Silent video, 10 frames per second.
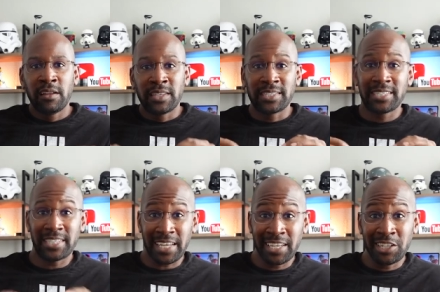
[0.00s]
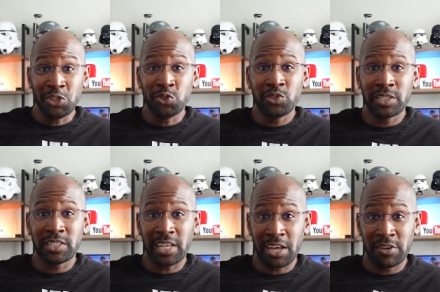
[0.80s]
The second you
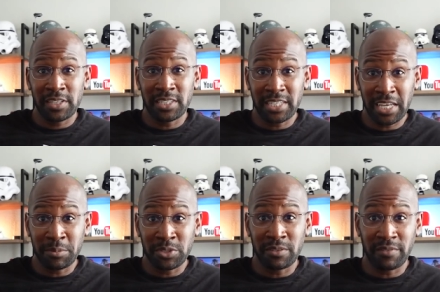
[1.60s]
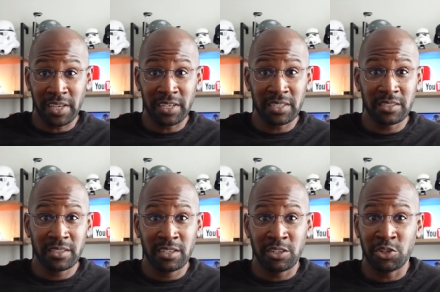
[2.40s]
sit down at the tables in
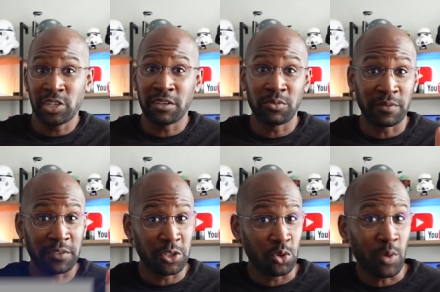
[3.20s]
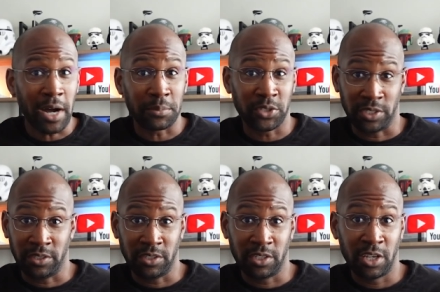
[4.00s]
Vegas, you're left with two
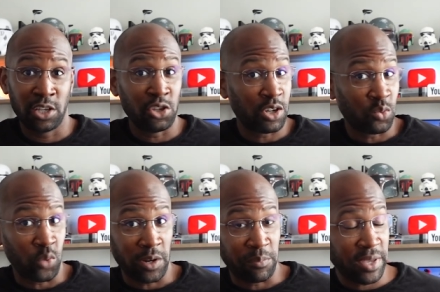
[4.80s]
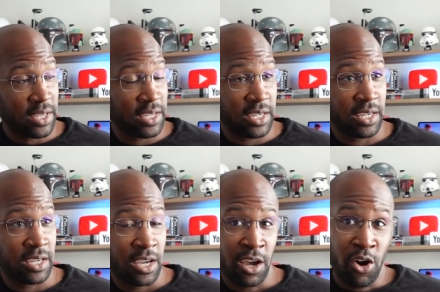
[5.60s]
options. You can win big
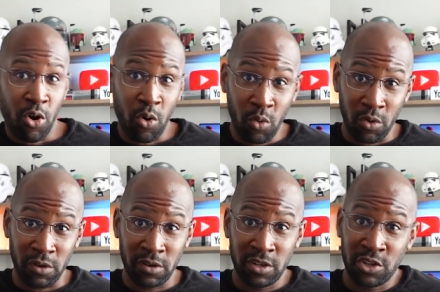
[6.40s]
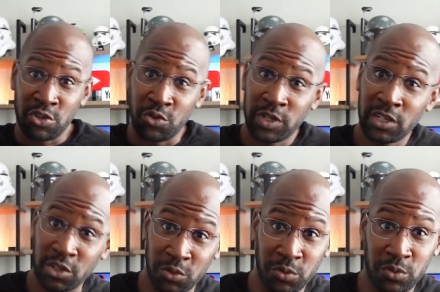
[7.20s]
or you can
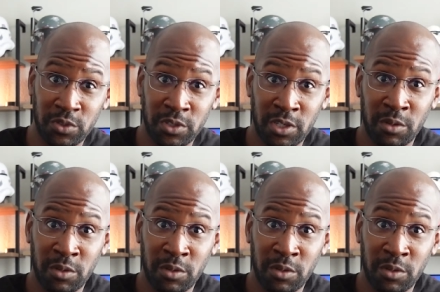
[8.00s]
lose.